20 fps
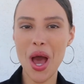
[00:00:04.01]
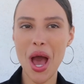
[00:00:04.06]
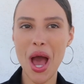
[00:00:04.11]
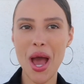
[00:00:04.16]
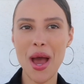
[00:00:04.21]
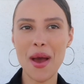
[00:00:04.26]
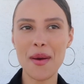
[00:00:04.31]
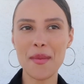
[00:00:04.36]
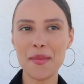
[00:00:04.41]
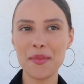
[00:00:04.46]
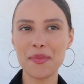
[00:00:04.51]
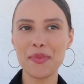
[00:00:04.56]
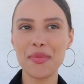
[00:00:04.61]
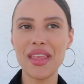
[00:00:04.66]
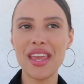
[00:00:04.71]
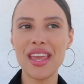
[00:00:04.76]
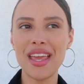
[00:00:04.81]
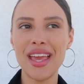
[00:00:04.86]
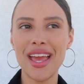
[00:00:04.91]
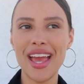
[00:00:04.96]

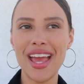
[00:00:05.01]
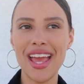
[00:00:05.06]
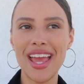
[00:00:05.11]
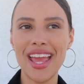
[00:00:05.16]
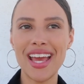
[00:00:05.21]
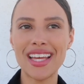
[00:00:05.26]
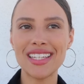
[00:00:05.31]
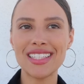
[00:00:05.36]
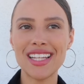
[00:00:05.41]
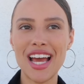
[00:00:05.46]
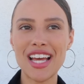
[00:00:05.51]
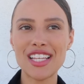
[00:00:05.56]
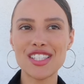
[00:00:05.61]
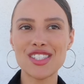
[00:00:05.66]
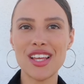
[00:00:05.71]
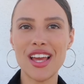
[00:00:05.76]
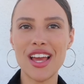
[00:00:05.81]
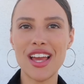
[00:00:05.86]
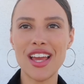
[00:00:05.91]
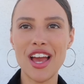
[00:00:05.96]
and as
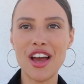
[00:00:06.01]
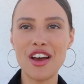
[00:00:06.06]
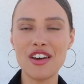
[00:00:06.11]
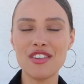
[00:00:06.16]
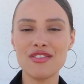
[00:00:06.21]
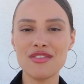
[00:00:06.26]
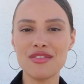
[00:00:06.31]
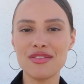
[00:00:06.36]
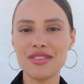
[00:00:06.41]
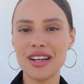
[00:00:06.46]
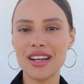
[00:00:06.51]
I have